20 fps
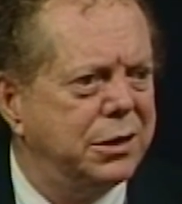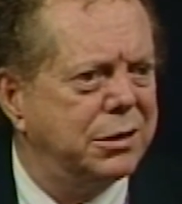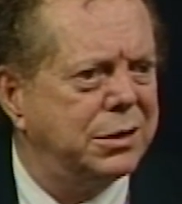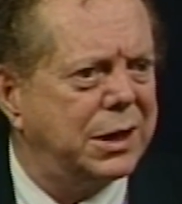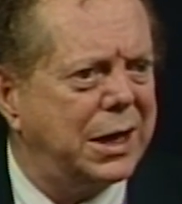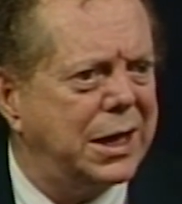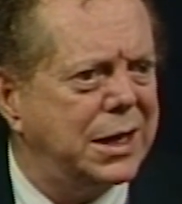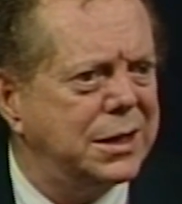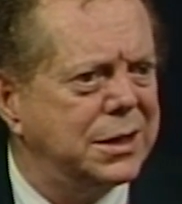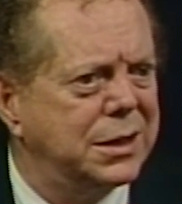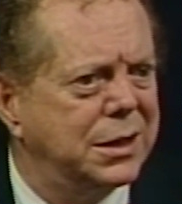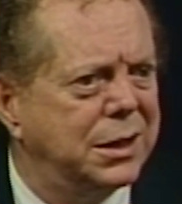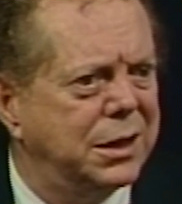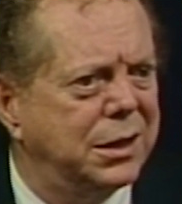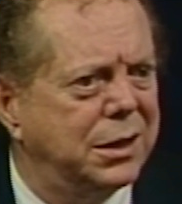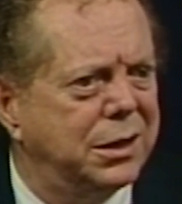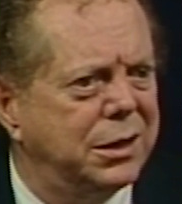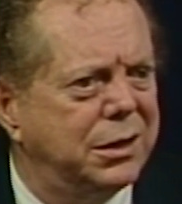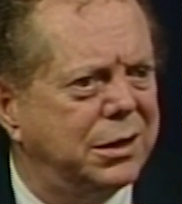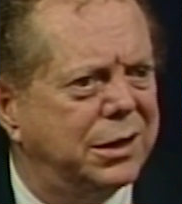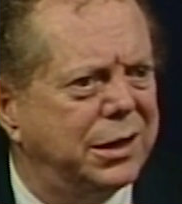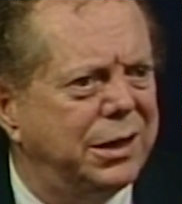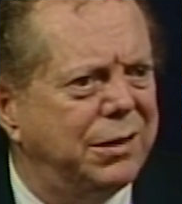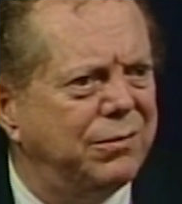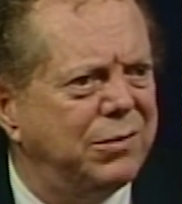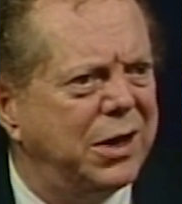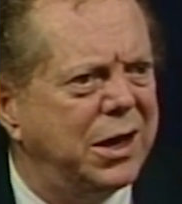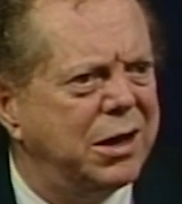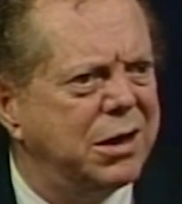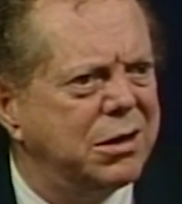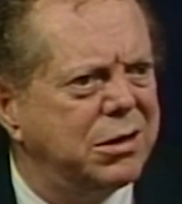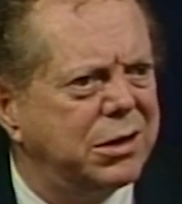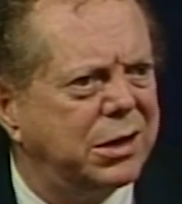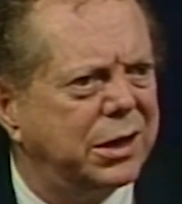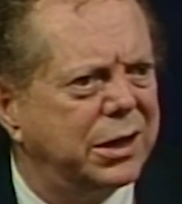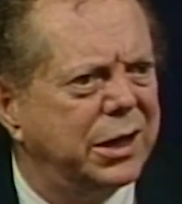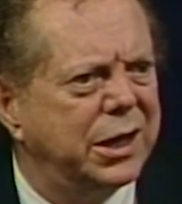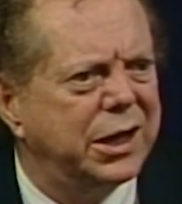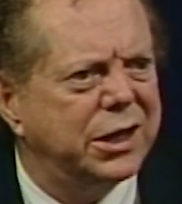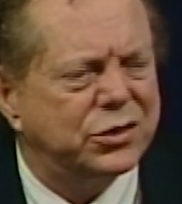you hear that? You could even
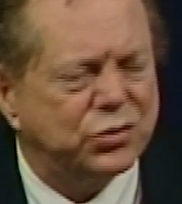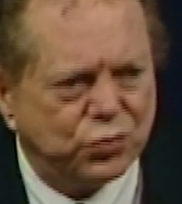hear it.